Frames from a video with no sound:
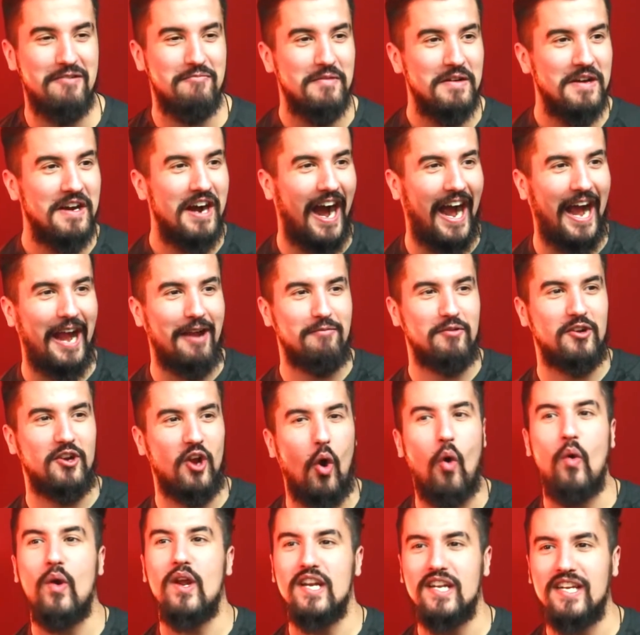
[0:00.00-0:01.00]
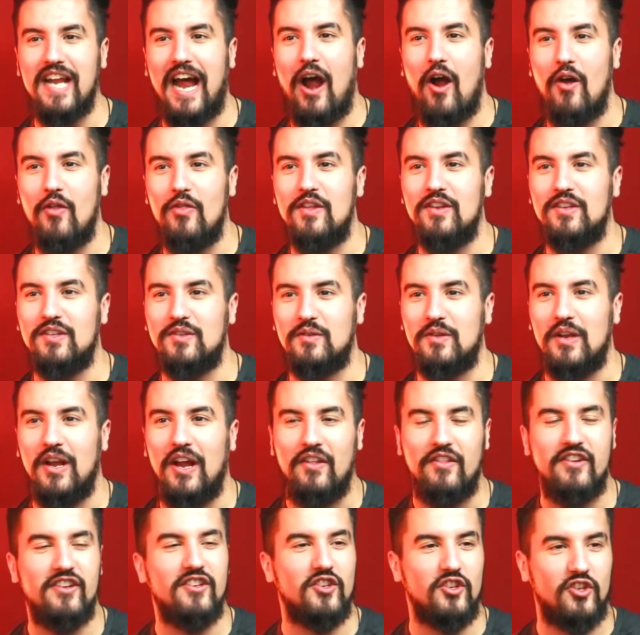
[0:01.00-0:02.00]
I'm, I'm going down this
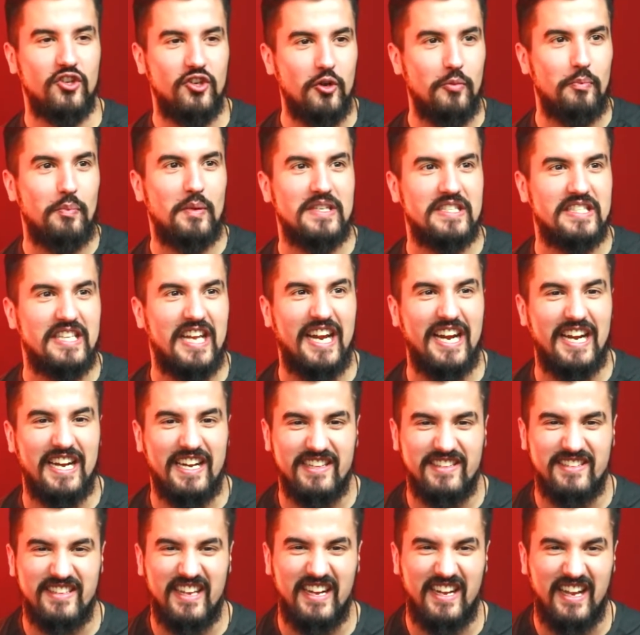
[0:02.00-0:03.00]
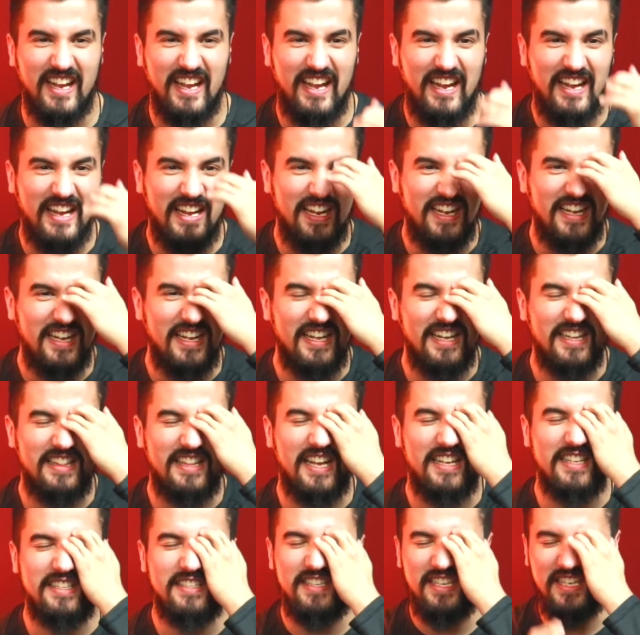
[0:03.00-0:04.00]
this stupid thing." And it's like
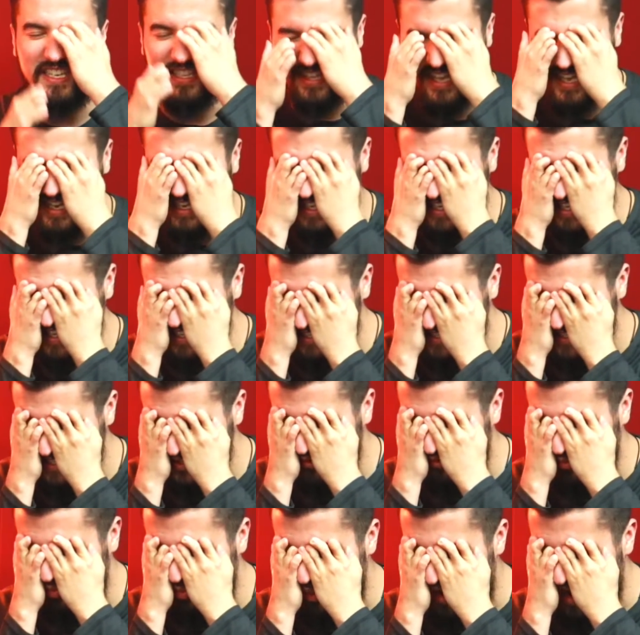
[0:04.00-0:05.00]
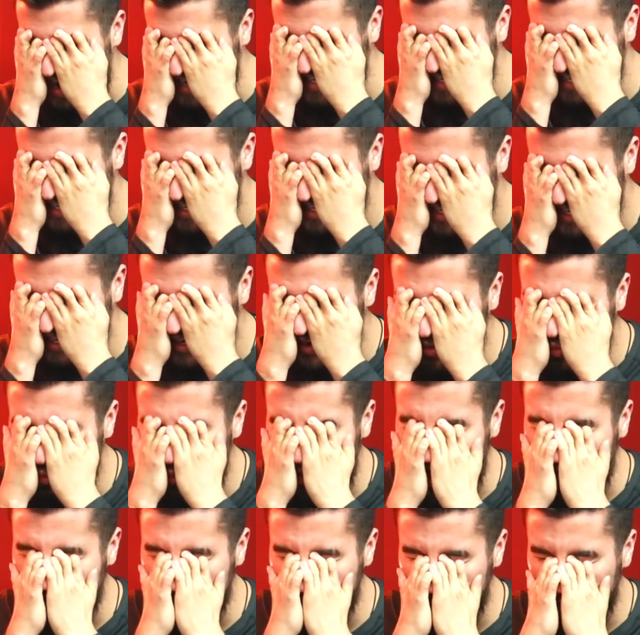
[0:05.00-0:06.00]
they, he said east of what?
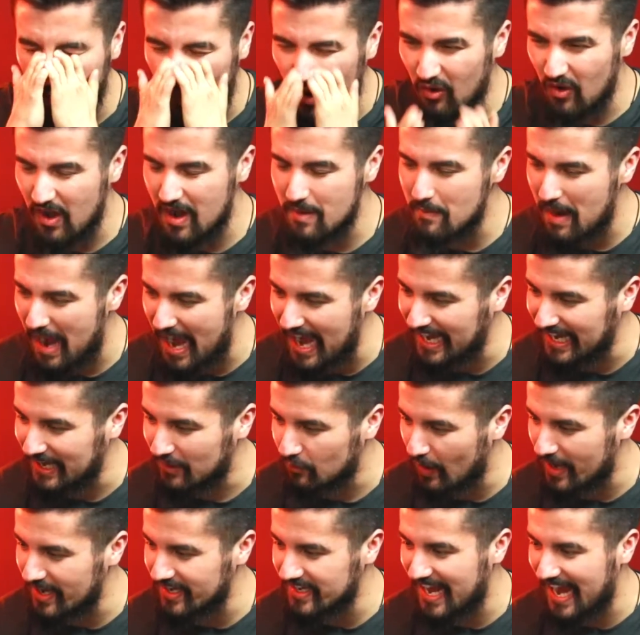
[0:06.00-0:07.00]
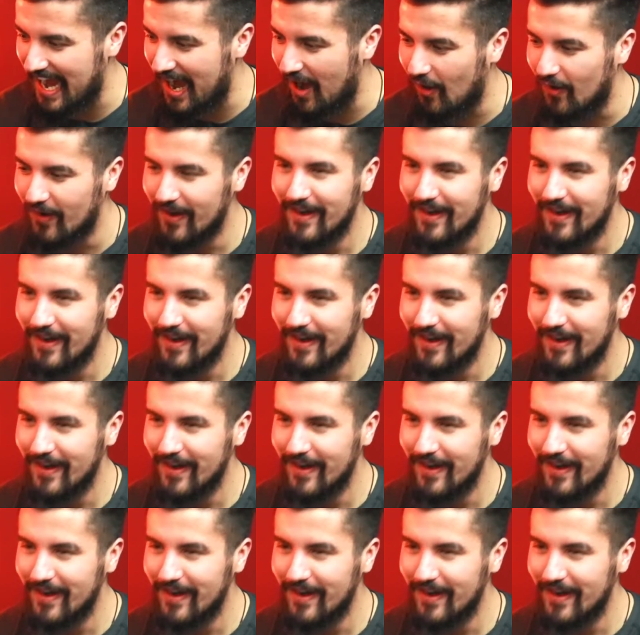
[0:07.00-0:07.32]
Where where am I right now?